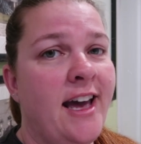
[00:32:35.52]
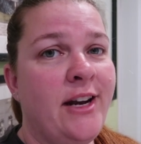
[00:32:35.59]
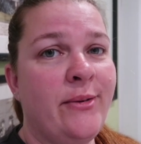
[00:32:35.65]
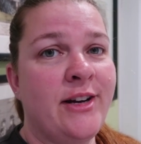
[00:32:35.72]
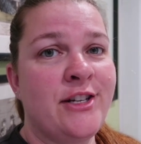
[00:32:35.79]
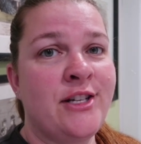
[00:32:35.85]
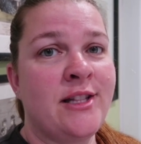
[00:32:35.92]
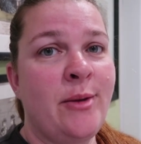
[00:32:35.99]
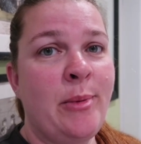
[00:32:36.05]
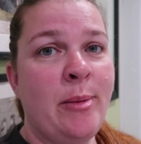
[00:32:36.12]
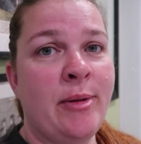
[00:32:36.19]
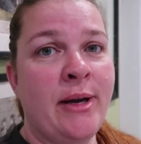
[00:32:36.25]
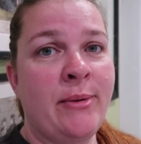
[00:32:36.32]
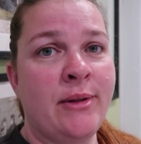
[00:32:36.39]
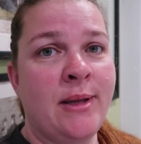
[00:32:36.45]
Anyway, she let
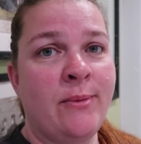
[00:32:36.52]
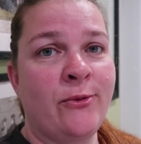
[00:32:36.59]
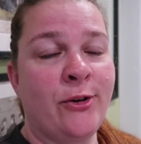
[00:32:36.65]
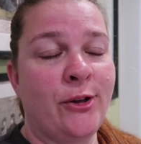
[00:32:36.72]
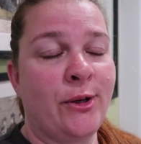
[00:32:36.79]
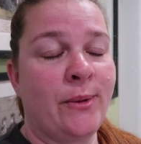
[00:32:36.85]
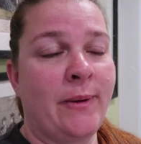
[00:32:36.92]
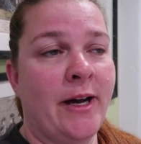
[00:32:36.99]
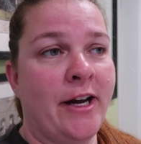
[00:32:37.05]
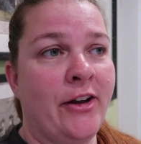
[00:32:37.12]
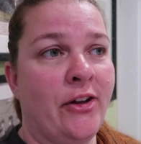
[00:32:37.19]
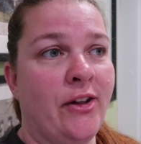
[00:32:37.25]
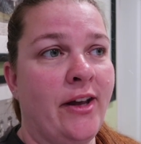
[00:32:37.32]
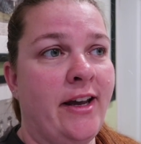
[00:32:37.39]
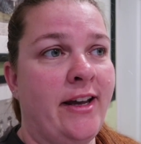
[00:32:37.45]
me play with them for a little
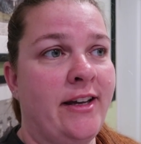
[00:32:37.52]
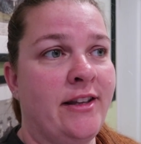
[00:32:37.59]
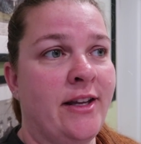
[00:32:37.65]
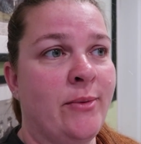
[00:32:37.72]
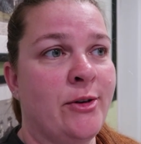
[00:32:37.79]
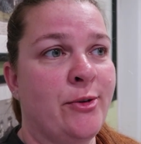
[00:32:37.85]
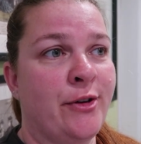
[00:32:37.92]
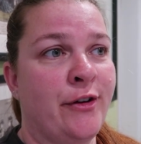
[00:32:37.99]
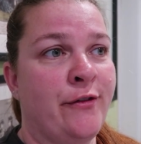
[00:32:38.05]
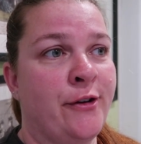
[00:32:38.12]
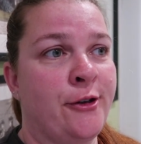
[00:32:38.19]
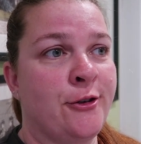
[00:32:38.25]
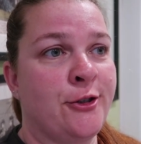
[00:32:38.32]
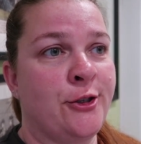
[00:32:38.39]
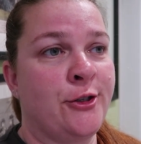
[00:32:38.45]
while, and they were doing a
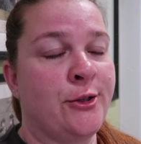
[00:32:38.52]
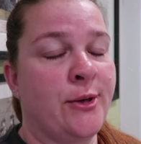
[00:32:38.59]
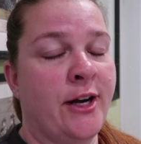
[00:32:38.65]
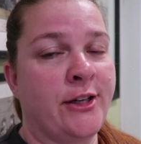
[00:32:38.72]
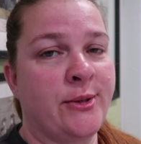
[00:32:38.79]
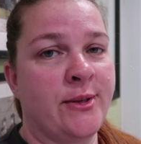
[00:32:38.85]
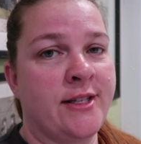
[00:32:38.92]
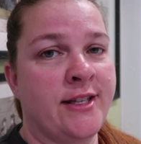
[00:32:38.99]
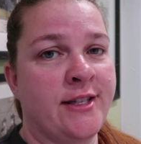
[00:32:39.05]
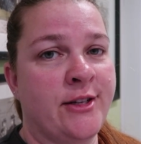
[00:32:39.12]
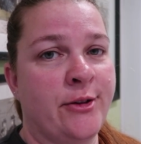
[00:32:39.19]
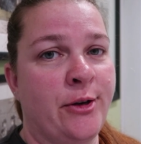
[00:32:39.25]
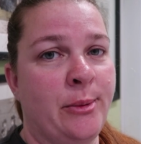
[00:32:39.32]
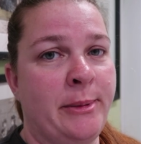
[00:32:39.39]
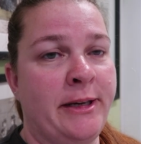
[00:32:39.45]
photo shoot, so I got to
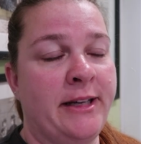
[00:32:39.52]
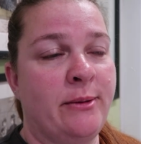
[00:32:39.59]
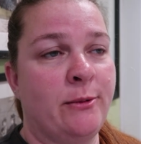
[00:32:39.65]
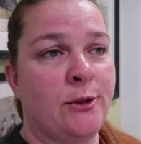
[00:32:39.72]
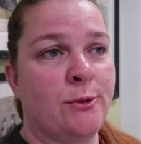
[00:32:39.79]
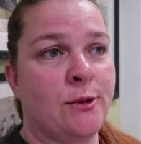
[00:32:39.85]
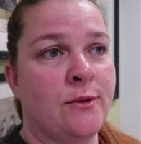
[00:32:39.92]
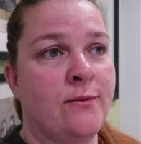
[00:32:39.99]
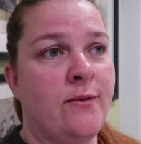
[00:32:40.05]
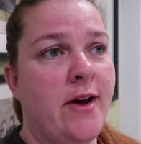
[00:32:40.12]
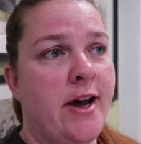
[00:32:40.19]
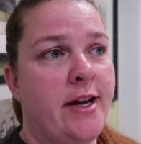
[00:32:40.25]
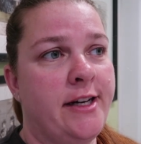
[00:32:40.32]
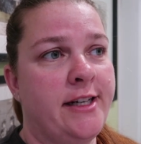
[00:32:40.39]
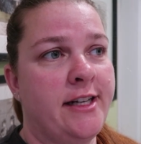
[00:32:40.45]
assist a little bit, which was
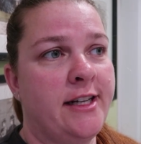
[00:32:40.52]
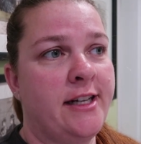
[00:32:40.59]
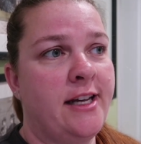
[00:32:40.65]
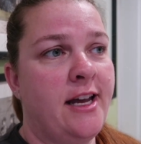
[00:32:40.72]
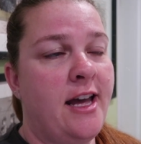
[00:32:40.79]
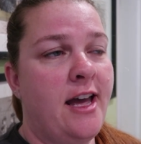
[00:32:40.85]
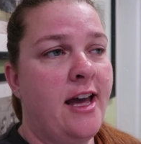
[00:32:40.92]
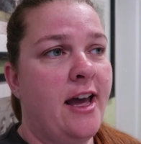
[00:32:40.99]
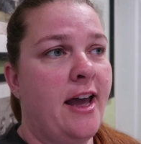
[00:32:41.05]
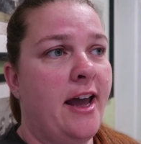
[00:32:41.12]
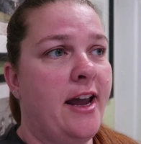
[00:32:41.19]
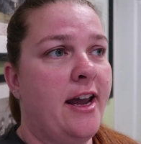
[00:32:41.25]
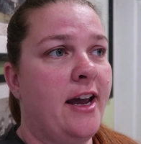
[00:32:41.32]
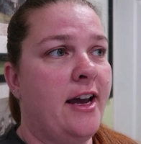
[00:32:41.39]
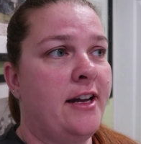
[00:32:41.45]
fun.
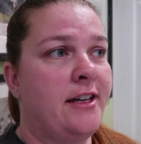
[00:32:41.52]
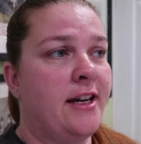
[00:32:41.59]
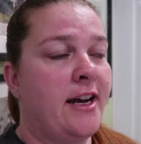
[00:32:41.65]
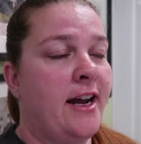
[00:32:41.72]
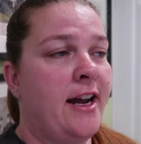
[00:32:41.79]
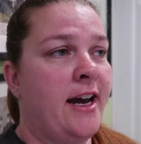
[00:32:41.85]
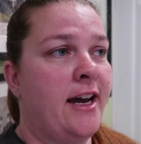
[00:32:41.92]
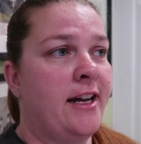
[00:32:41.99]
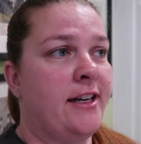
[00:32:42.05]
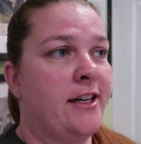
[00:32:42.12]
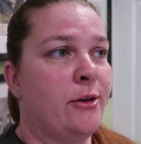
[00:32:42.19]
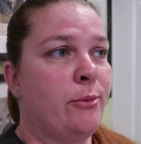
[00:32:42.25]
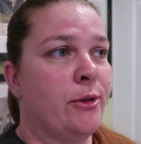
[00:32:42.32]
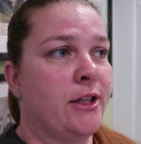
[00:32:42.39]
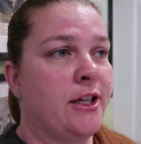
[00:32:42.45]
And I
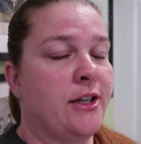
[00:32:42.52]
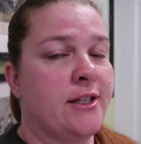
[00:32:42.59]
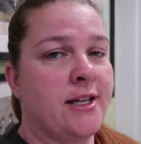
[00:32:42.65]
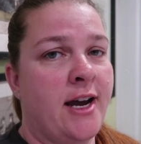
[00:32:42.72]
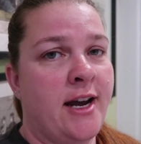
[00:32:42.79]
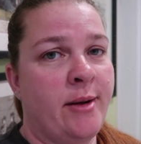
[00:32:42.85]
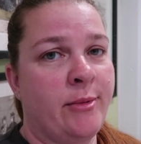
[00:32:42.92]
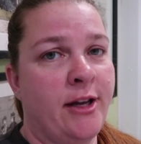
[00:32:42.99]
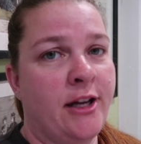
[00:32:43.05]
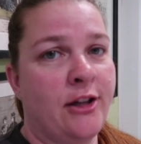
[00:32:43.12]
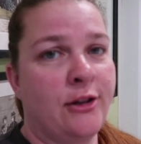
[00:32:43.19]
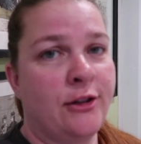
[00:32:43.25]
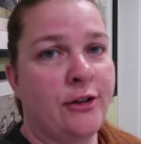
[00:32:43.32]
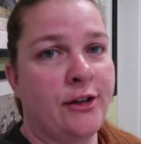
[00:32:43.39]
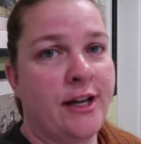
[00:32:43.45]
had a really good time
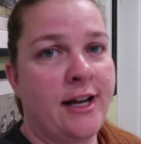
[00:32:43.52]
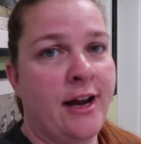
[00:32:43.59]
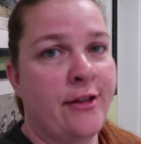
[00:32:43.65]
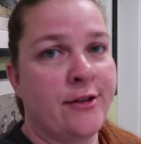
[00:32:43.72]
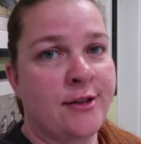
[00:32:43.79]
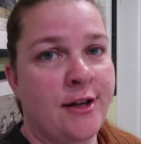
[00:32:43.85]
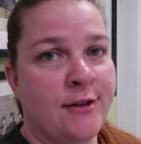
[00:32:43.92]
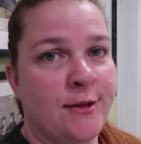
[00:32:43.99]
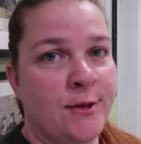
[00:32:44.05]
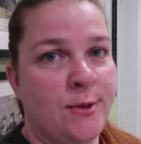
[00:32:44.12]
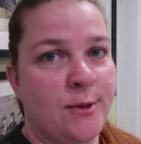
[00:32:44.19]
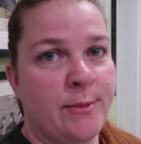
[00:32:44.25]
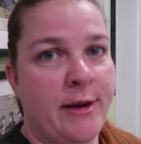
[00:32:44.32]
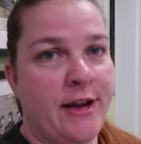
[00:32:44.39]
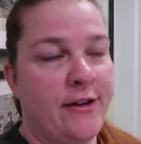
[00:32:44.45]
like learning how the sausage
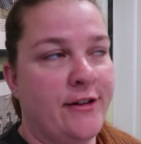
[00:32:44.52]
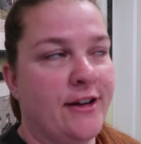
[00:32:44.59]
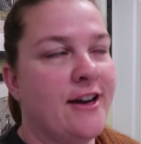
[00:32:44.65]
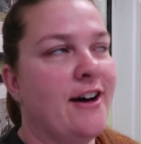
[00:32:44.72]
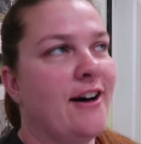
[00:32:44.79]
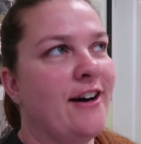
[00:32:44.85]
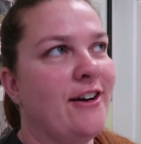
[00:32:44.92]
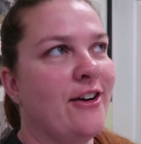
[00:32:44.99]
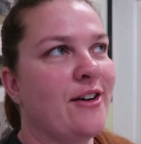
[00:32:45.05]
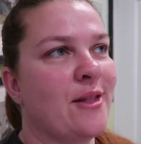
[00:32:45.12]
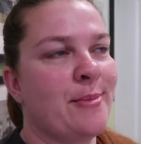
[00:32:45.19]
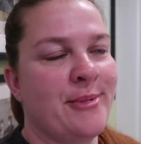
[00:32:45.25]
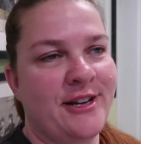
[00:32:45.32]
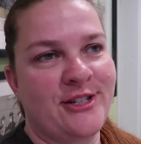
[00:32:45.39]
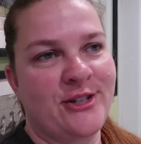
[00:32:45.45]
was made on all
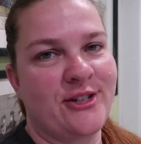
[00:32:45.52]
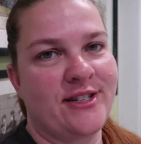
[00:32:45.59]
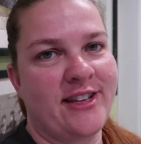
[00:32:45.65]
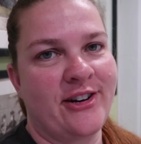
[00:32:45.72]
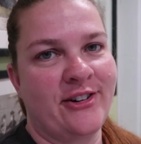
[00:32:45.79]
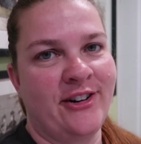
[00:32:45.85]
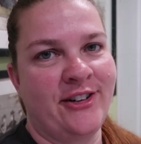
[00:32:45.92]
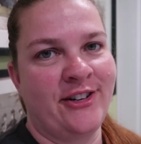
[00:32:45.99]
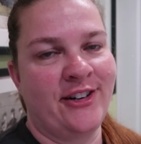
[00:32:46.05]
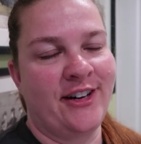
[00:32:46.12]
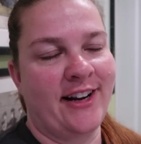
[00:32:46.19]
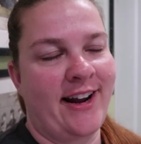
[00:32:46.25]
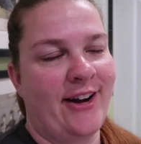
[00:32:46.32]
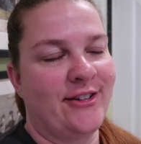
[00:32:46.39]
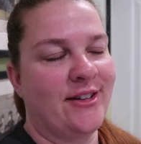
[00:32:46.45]
the pictures that are on
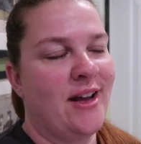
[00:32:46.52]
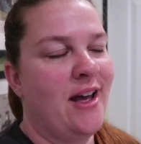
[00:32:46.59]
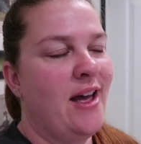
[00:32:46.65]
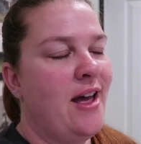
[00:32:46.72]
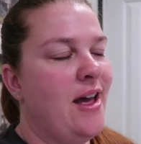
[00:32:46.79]
her account.